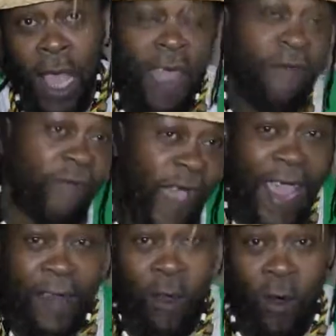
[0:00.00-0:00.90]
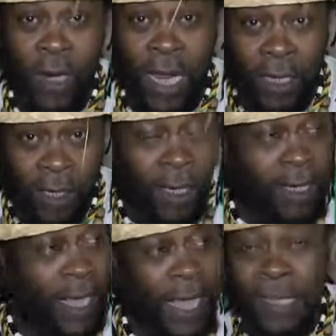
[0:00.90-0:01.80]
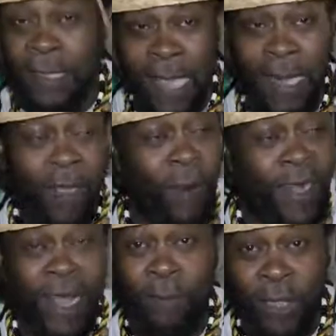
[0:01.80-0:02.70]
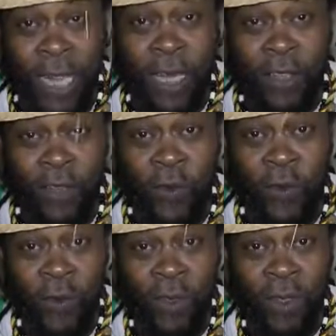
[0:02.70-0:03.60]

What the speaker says: And find out that exactly what I'm telling you.